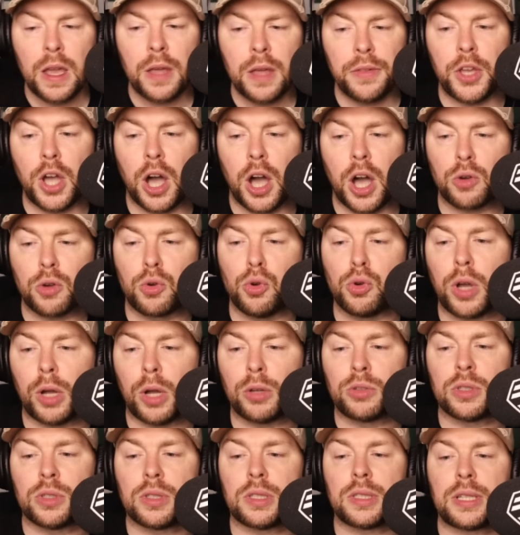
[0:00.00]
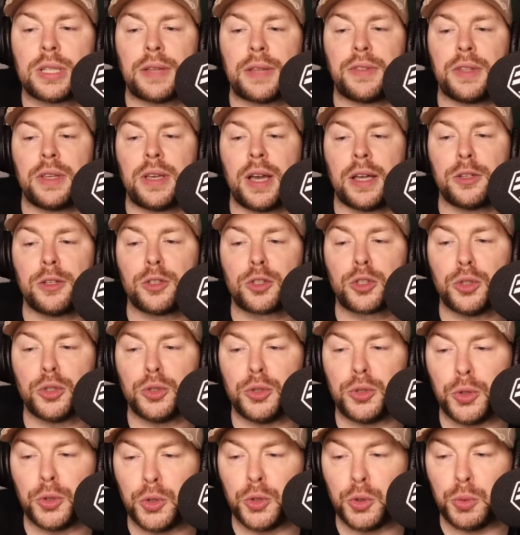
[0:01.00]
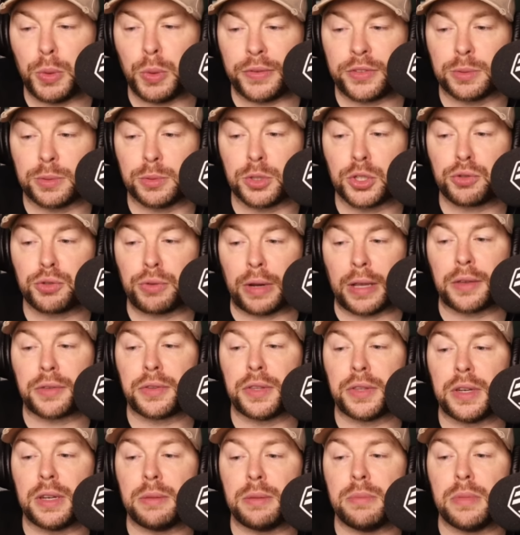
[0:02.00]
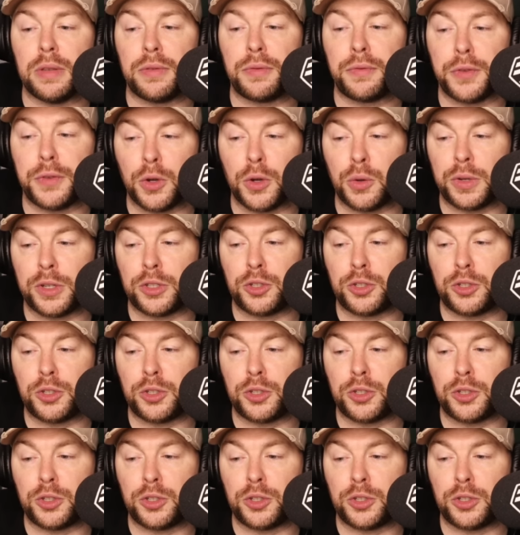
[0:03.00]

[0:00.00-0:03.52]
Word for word: The article goes on to say the Gunners could do with some strengthening midfield,